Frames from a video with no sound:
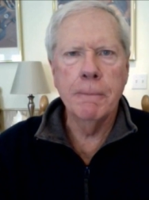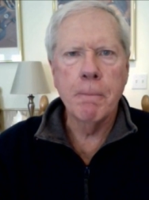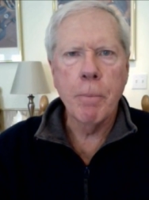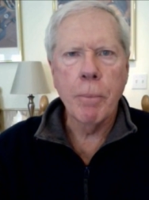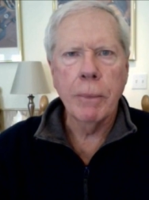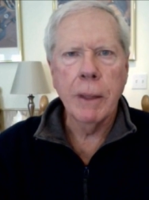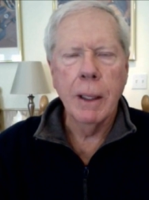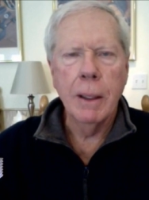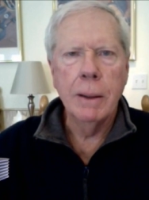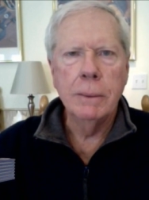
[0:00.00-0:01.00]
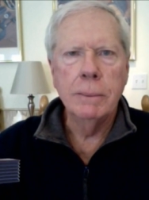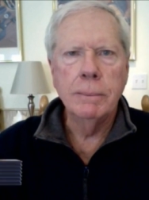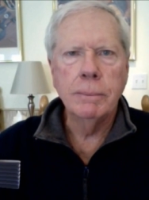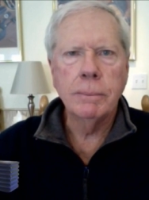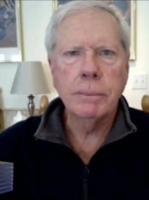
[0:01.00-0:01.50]
Doc, let's shift
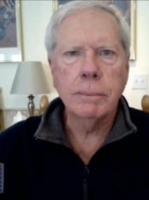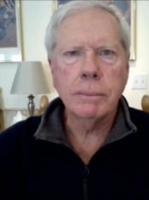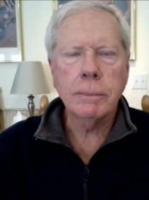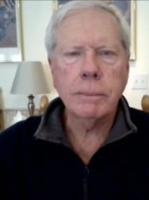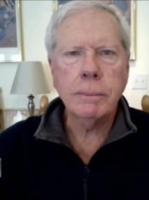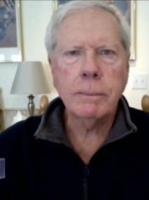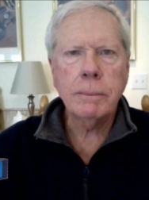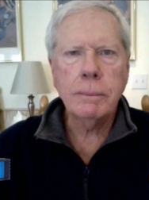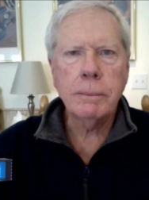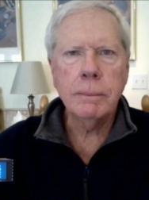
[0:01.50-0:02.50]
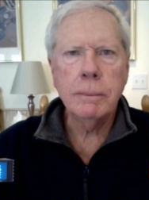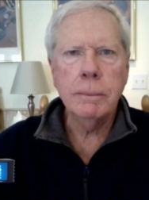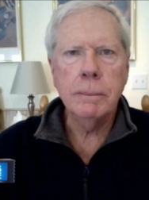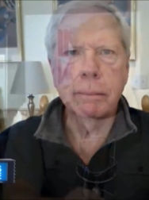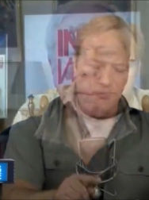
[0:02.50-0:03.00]
gears. What do you make of our
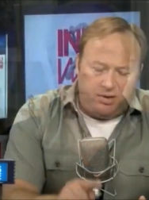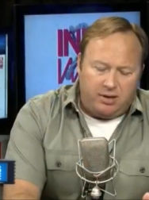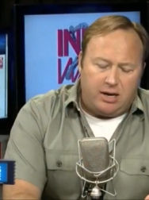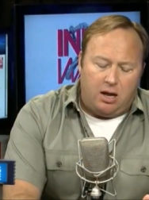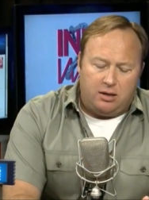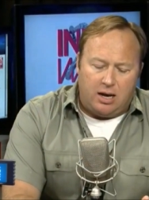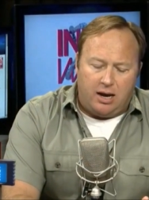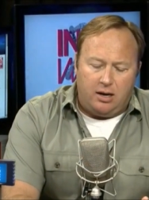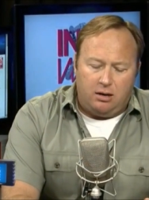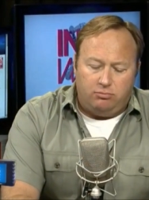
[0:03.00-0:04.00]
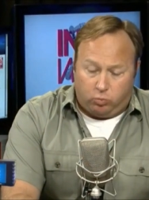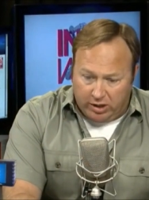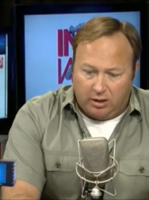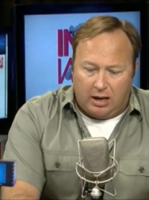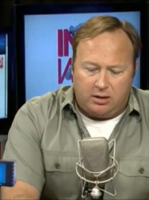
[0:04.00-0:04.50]
government putting al-Qaeda,
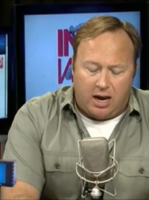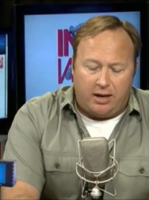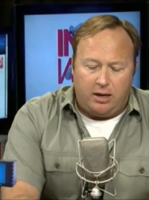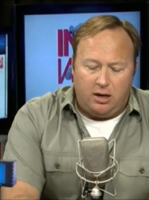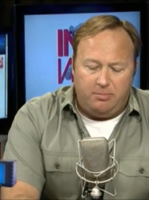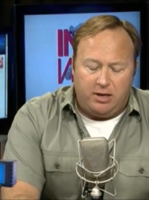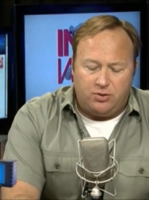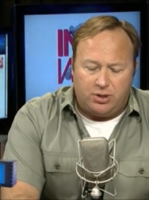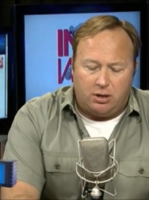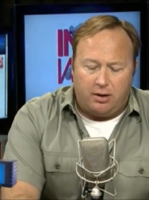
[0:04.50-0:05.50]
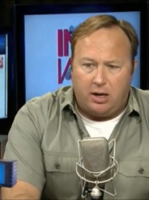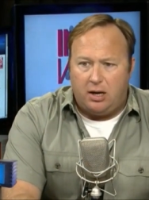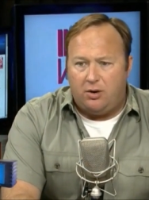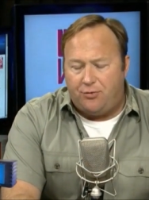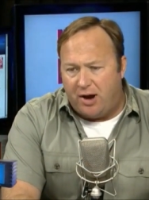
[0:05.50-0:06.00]
real al-Qaeda in Libya and Syria,
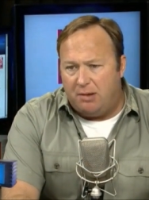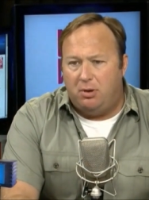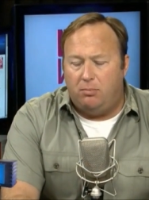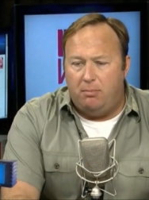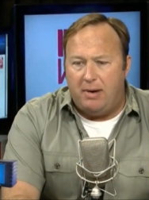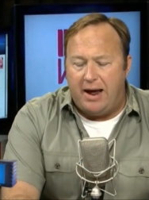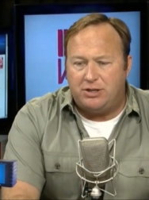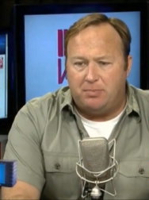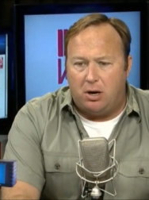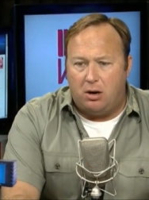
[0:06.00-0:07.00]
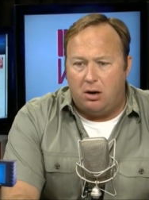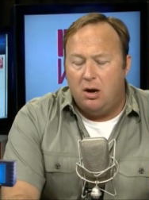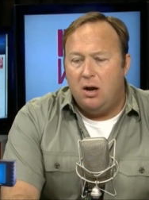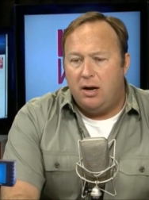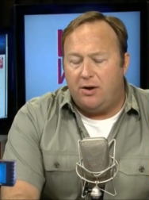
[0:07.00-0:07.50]
incredible mass murder,
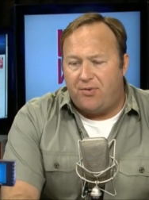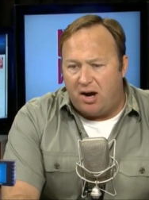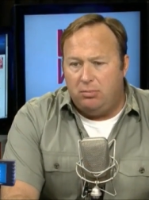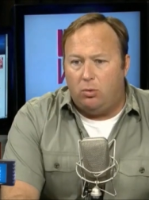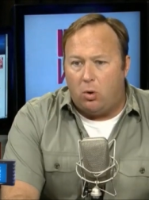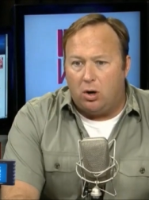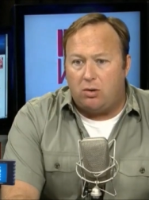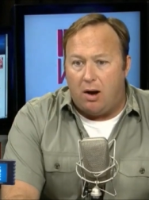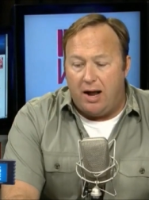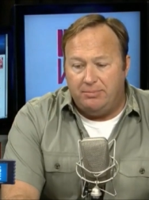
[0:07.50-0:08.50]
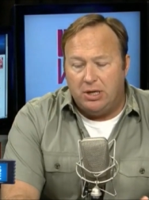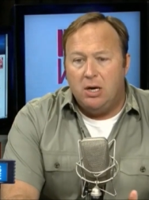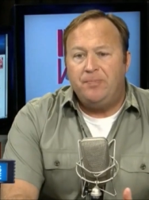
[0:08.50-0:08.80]
incredible war crimes,